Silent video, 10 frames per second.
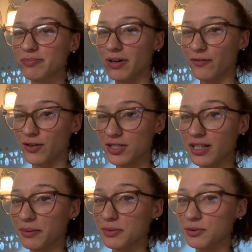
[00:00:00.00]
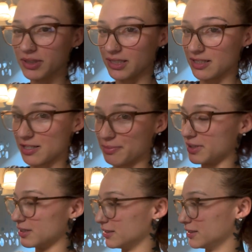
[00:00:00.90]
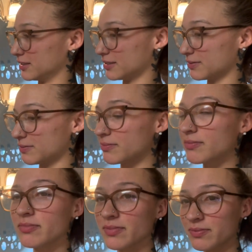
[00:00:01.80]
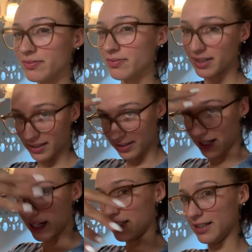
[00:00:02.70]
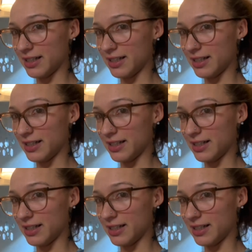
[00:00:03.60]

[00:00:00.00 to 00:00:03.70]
my first couple with this because I need it,